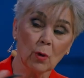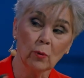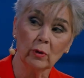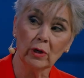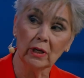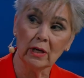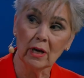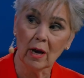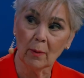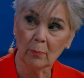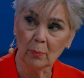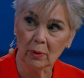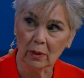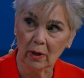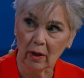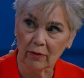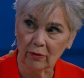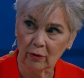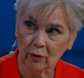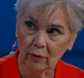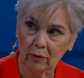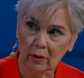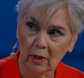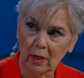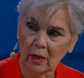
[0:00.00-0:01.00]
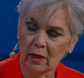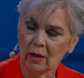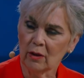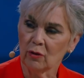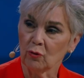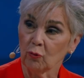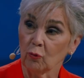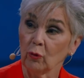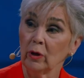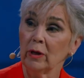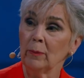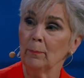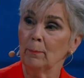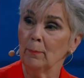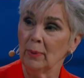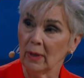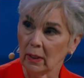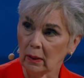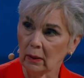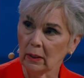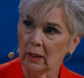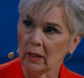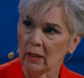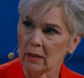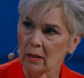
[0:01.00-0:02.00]
ponied up another $3
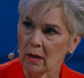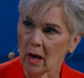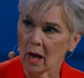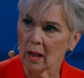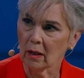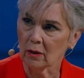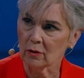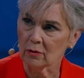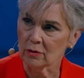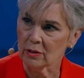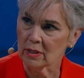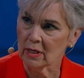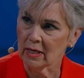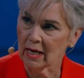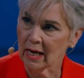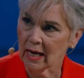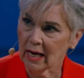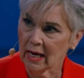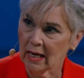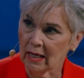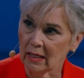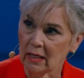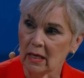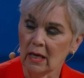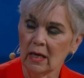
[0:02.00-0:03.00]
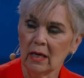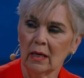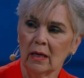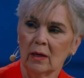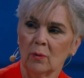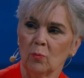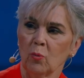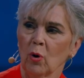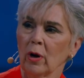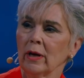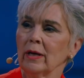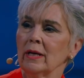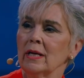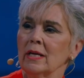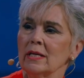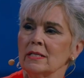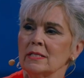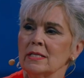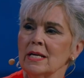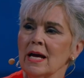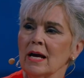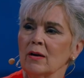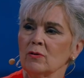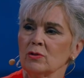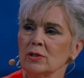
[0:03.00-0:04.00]
billion in aid. Britain
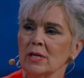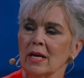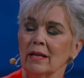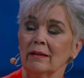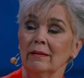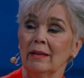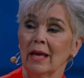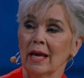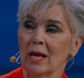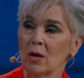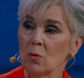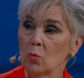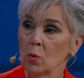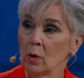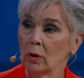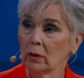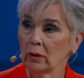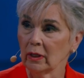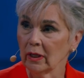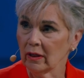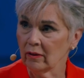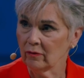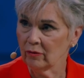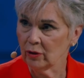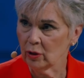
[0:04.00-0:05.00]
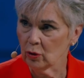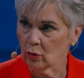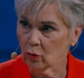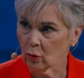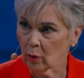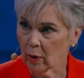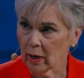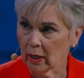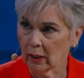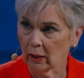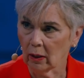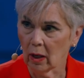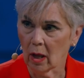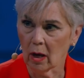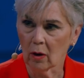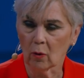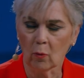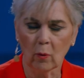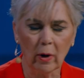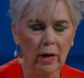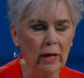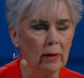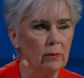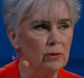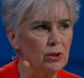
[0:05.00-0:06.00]
has now said they will give Ukraine long
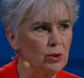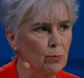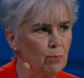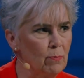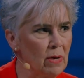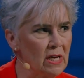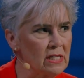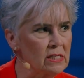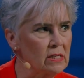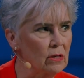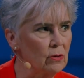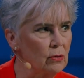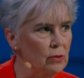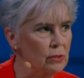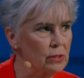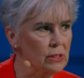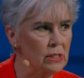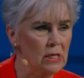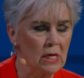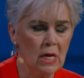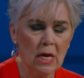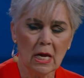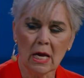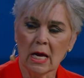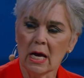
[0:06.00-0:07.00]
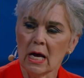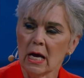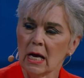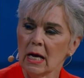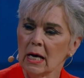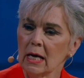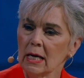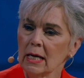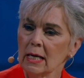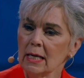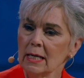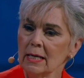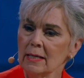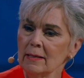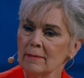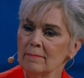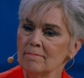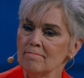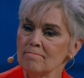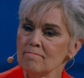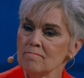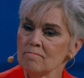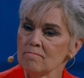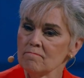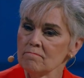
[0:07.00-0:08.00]
range missiles.
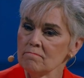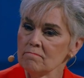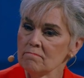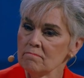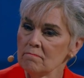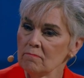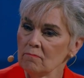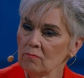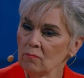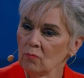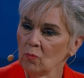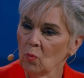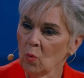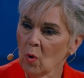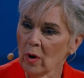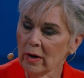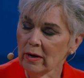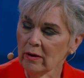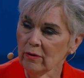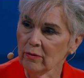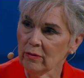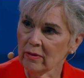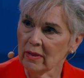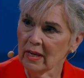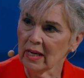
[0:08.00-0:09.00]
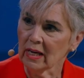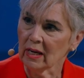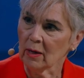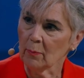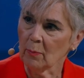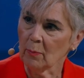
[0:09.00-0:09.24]
Um, what do you think